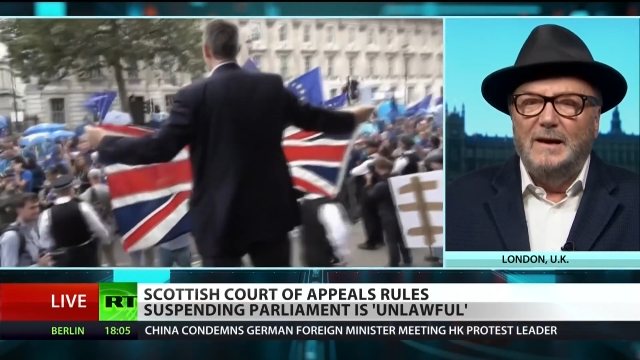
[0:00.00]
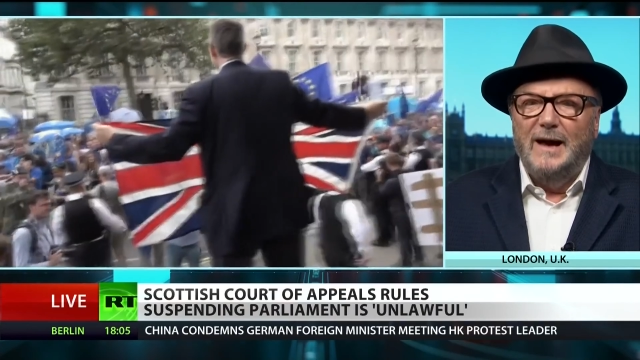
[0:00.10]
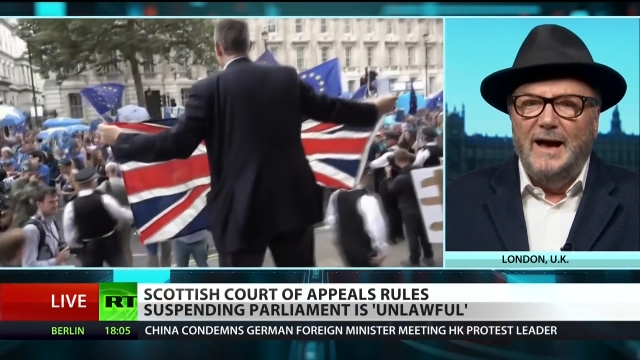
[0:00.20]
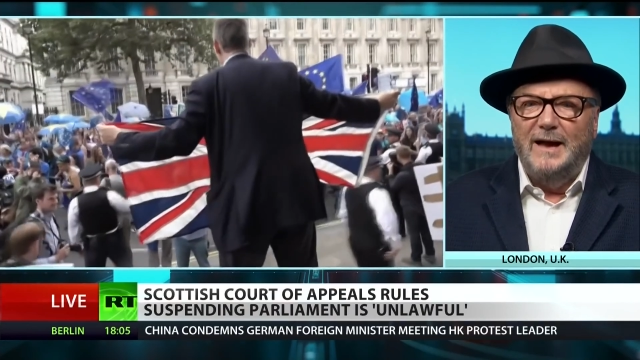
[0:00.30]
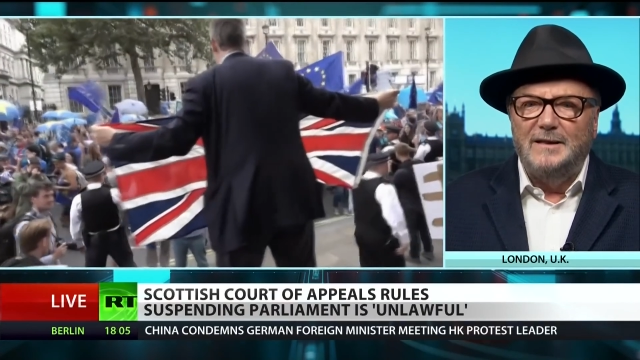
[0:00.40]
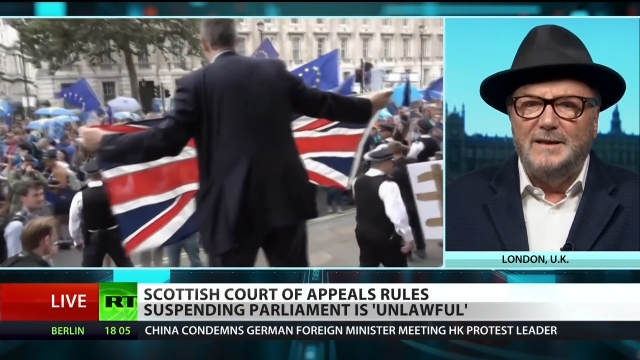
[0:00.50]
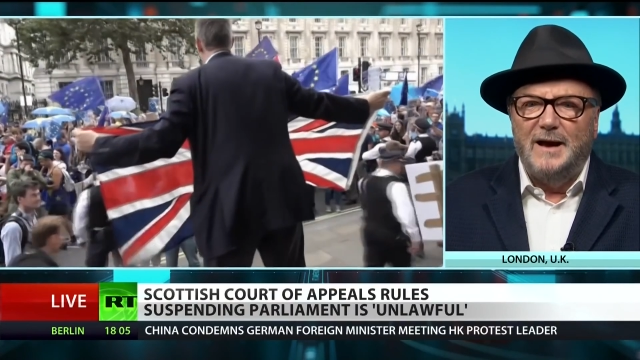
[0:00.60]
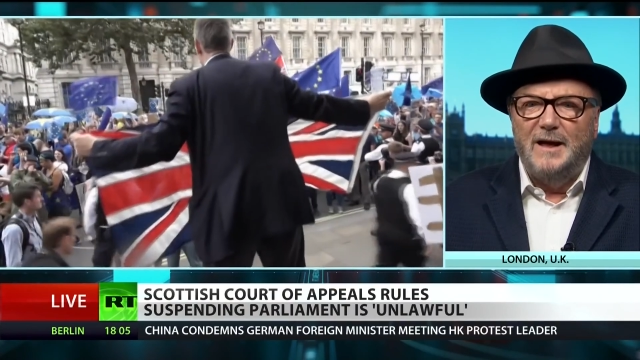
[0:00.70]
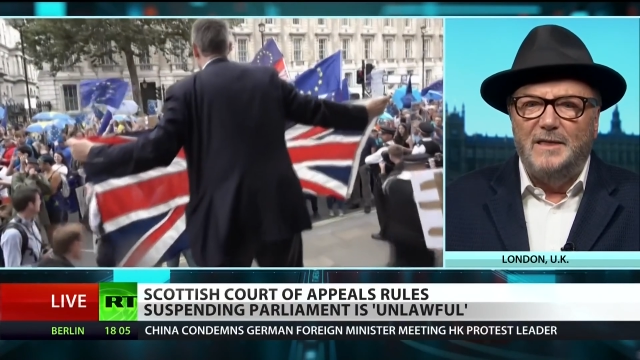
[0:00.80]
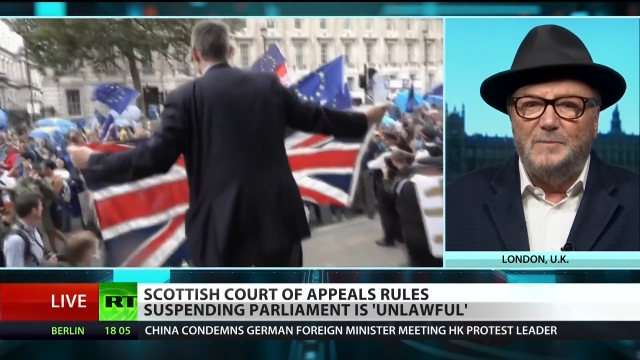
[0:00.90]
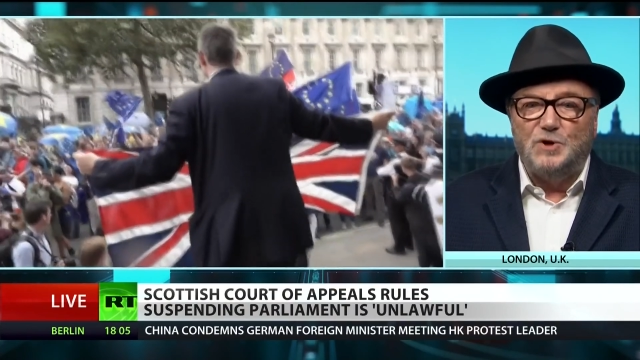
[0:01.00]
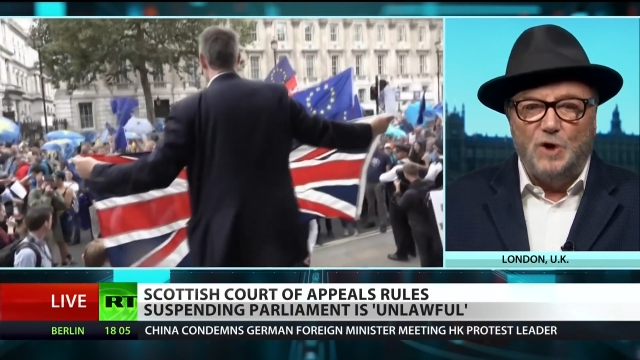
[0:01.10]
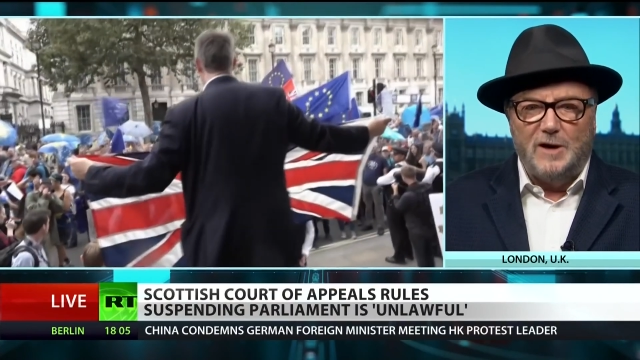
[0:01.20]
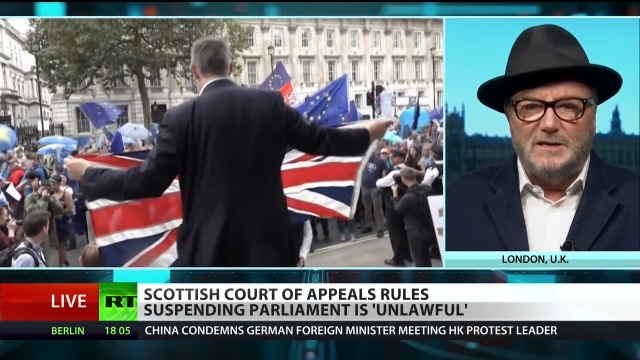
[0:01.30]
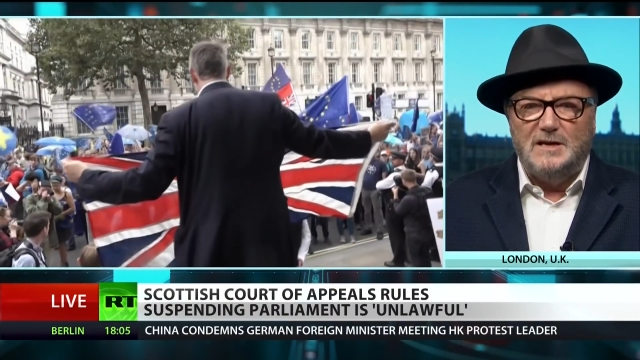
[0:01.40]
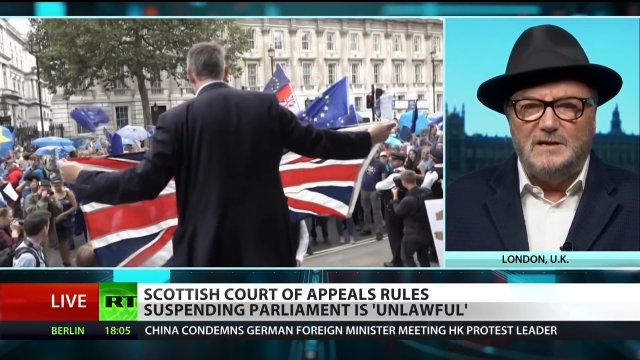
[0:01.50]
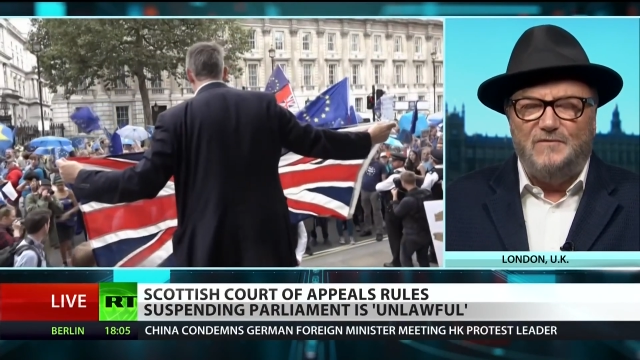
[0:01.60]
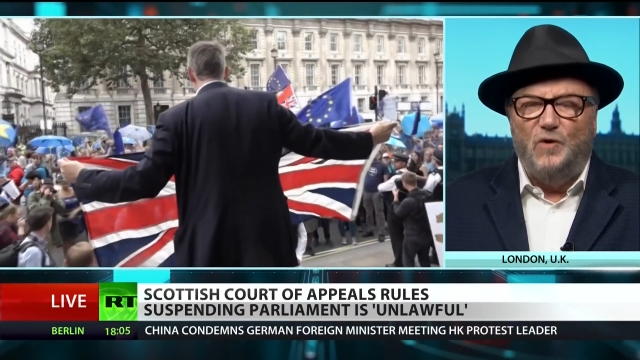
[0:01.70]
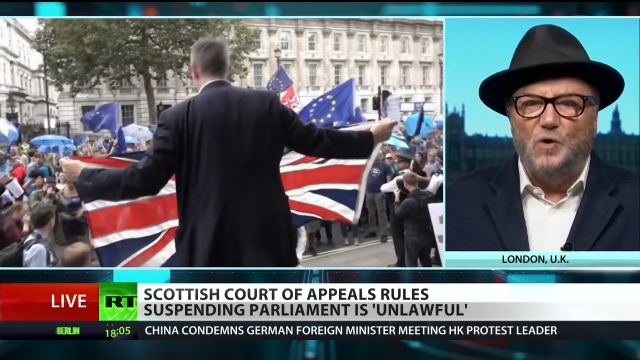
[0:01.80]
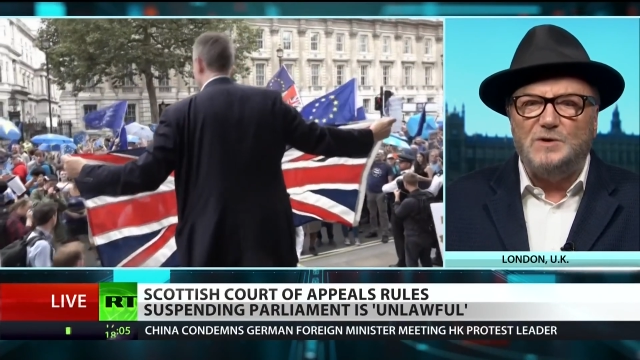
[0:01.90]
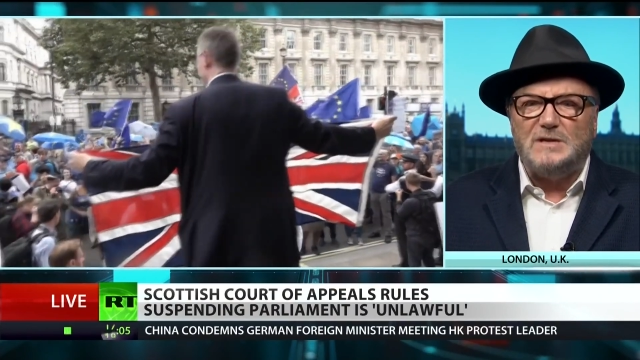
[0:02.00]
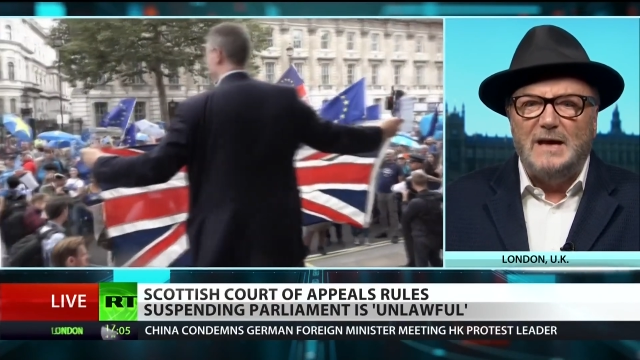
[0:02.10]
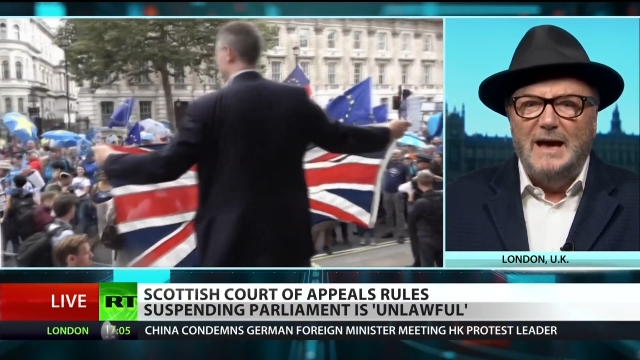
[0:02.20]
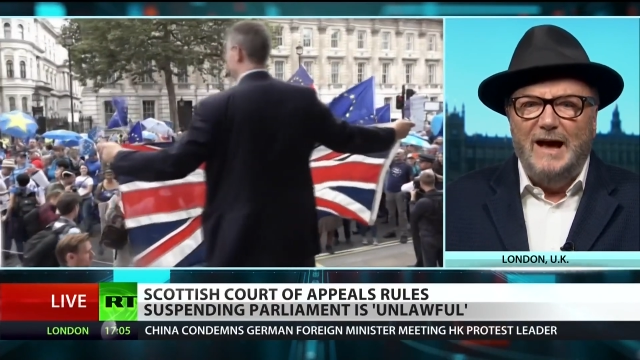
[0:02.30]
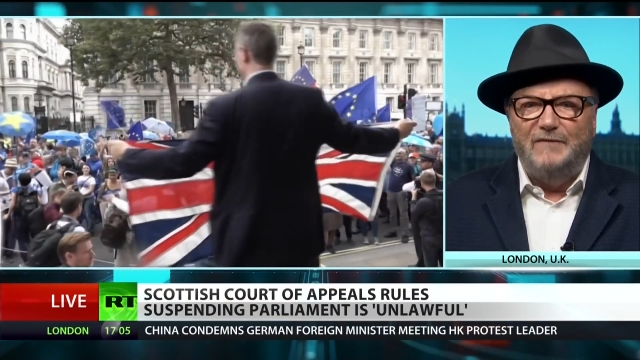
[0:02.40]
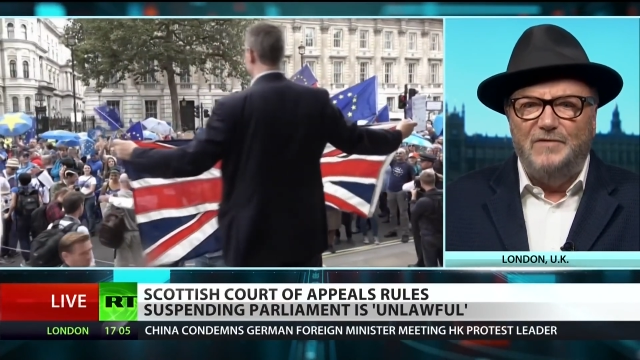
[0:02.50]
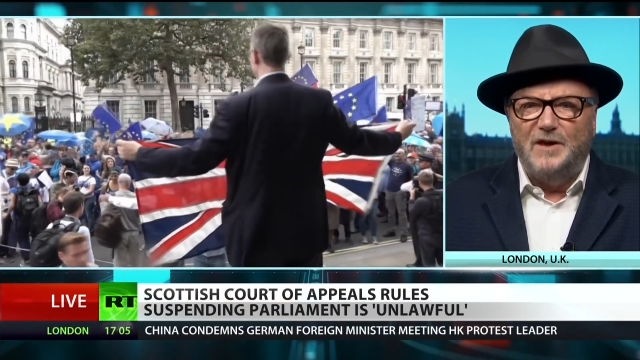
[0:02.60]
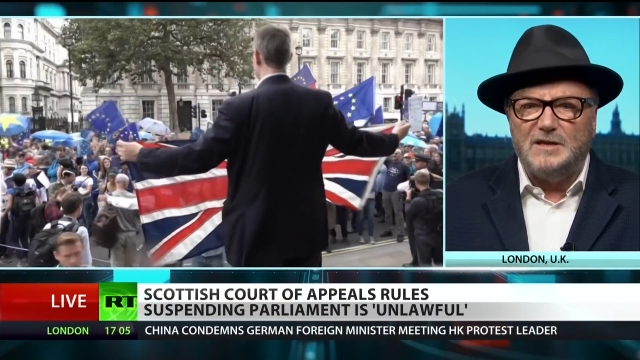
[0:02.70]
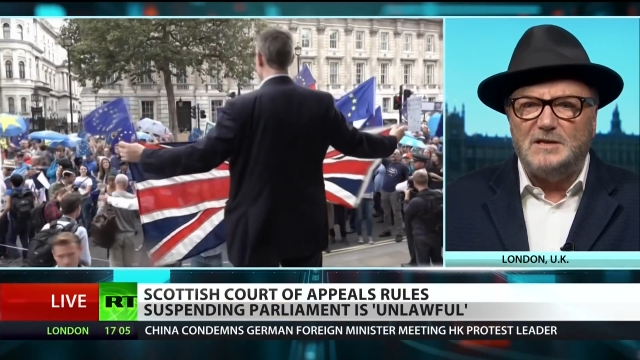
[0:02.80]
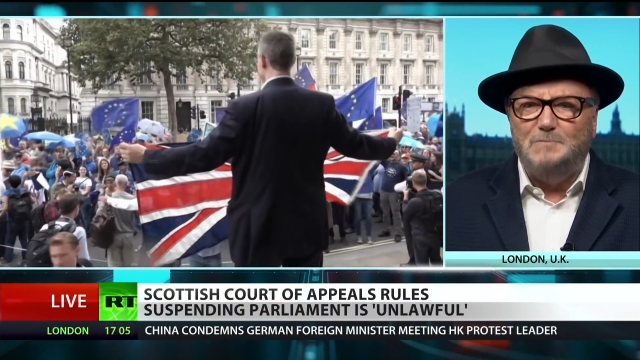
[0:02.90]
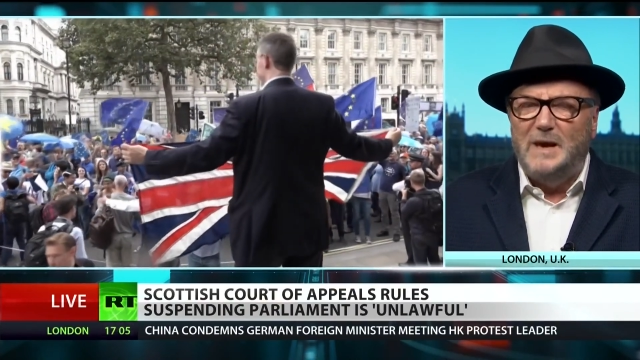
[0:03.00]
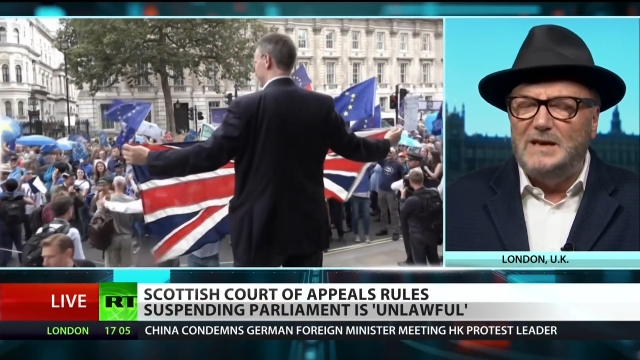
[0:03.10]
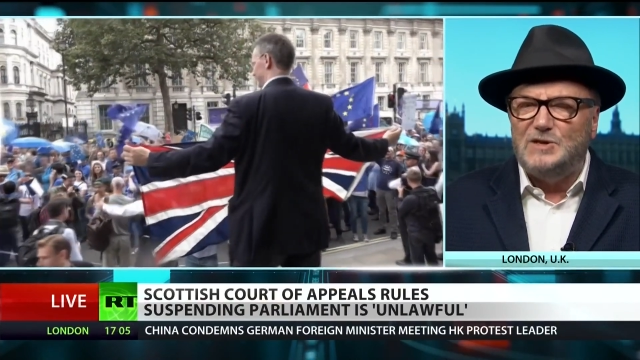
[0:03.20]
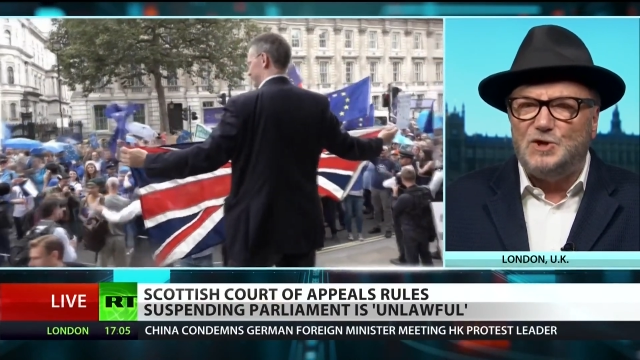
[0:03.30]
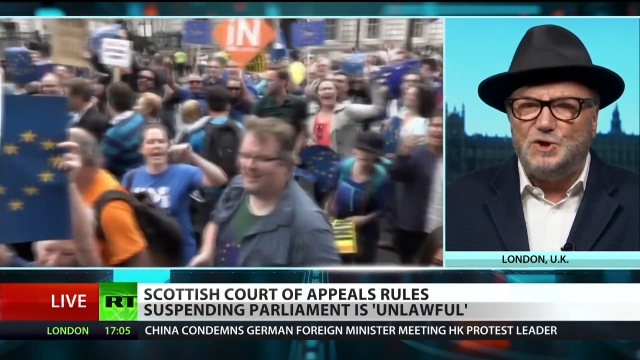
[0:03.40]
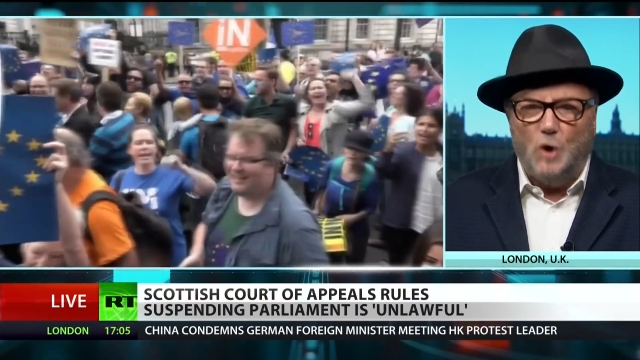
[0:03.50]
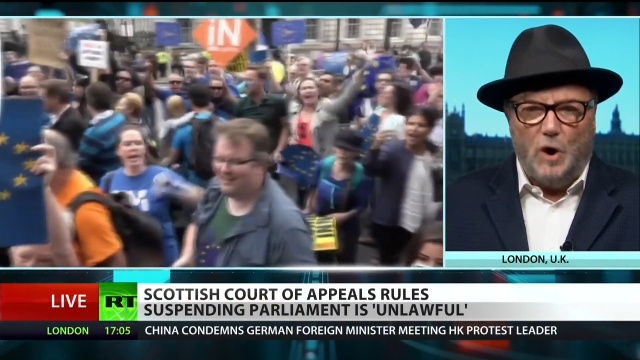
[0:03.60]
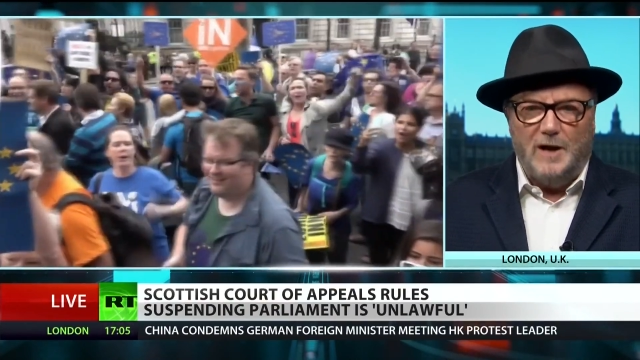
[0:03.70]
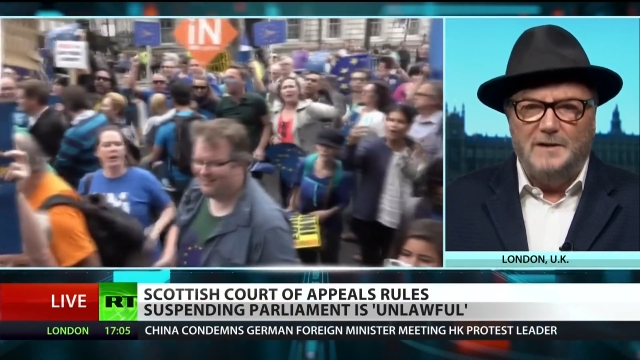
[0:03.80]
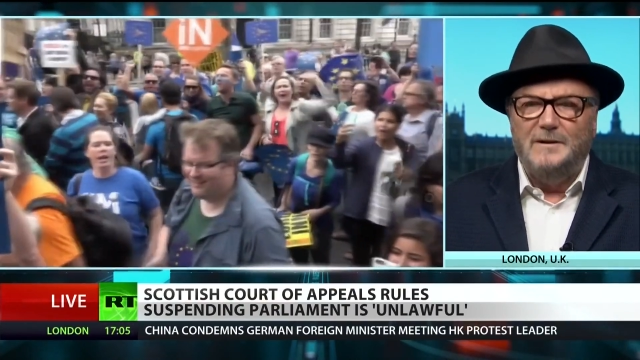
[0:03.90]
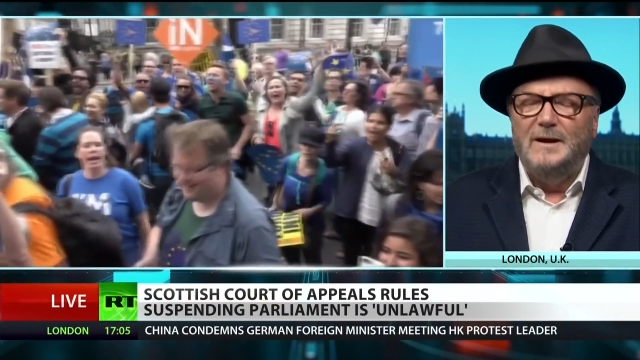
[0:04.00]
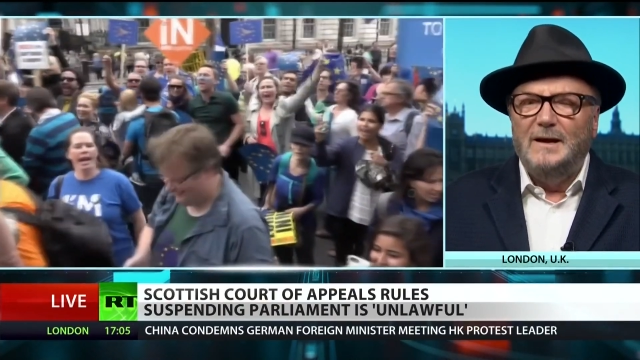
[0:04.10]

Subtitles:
and the majority's votes have thus been stolen.